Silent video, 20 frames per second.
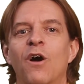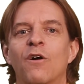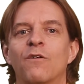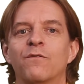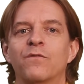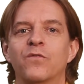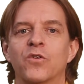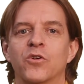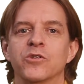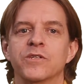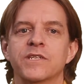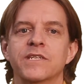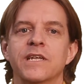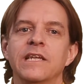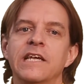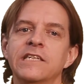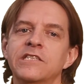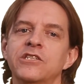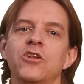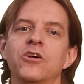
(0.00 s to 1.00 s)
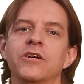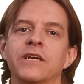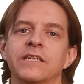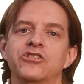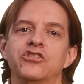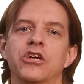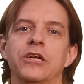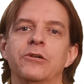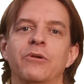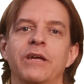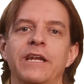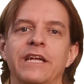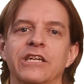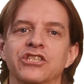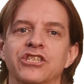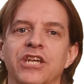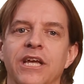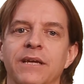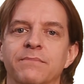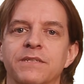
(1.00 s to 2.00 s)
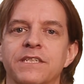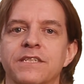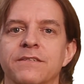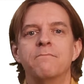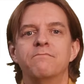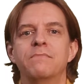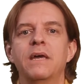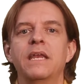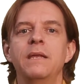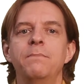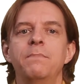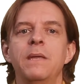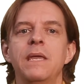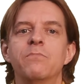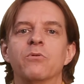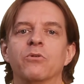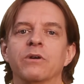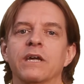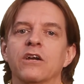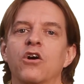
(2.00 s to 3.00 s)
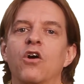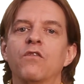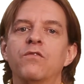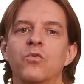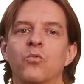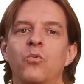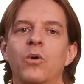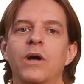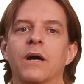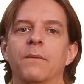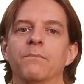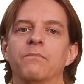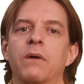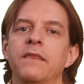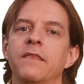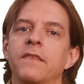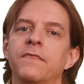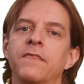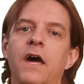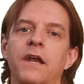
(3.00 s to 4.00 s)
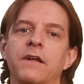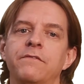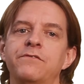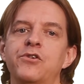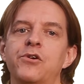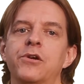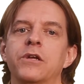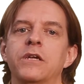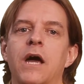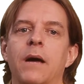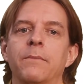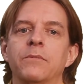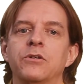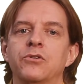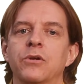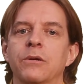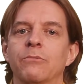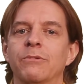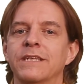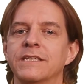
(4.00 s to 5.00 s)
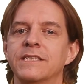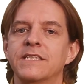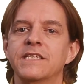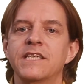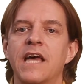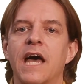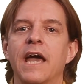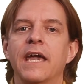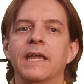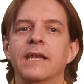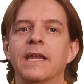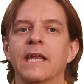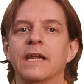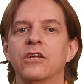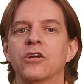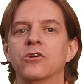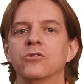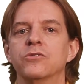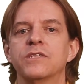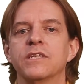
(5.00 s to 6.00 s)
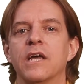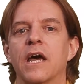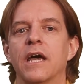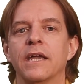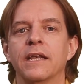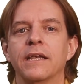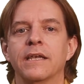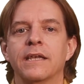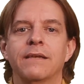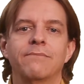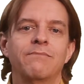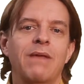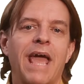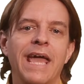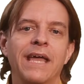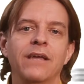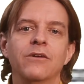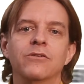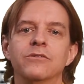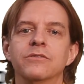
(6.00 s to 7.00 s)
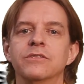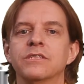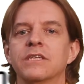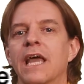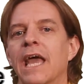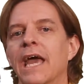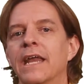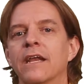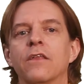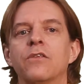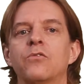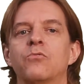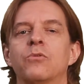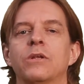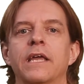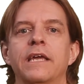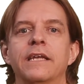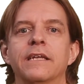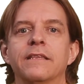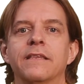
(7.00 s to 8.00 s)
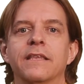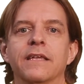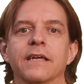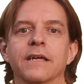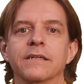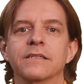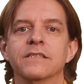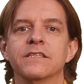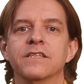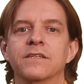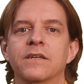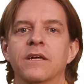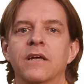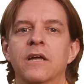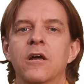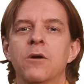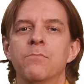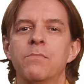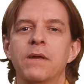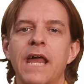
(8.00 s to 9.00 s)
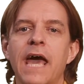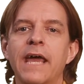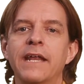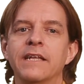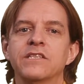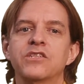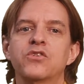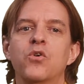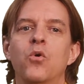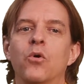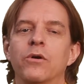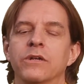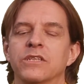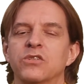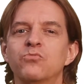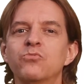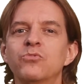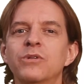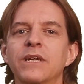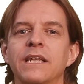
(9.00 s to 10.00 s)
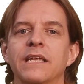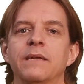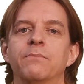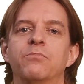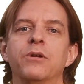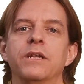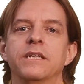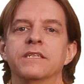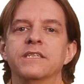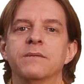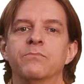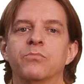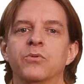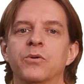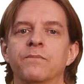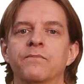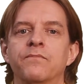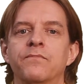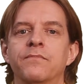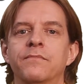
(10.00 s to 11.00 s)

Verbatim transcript: First, let's look at generating shapes. Many people get overwhelmed by the thought of trigonometry with its sine and cosine, angles, and other related things. But at its core, it's really pretty simple.